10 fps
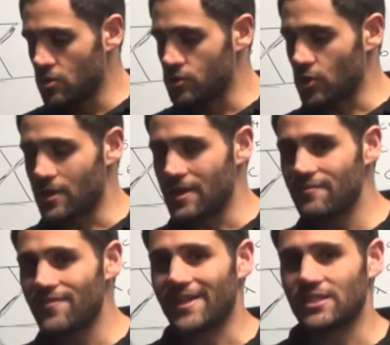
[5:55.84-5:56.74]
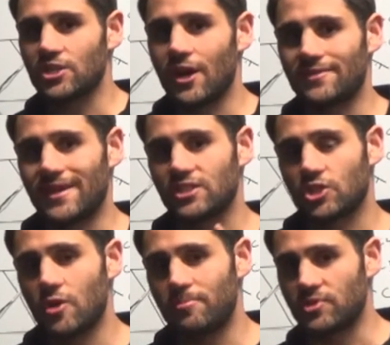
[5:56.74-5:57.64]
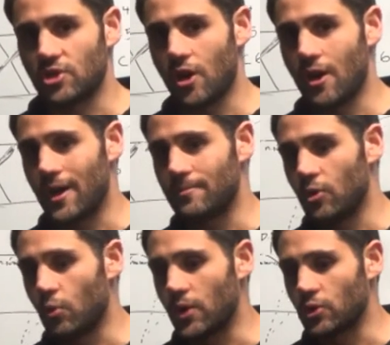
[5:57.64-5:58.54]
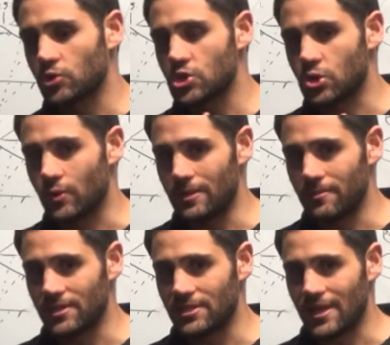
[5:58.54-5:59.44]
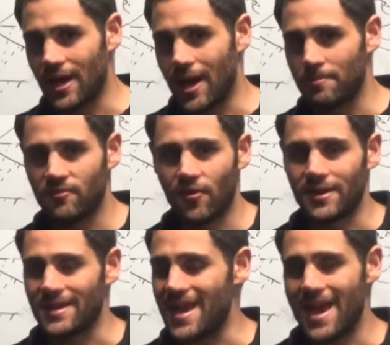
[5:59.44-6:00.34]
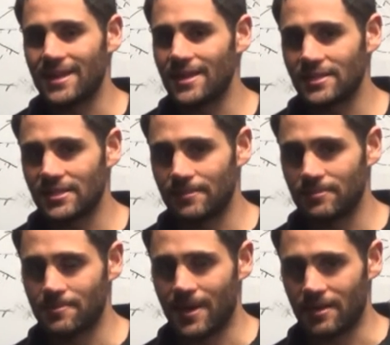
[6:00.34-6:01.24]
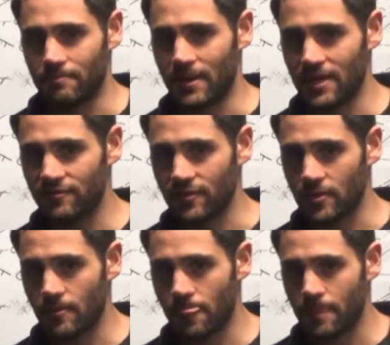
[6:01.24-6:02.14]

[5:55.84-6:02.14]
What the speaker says: So if outside that scope of time, where your treatments aren't providing any symptomatic benefit,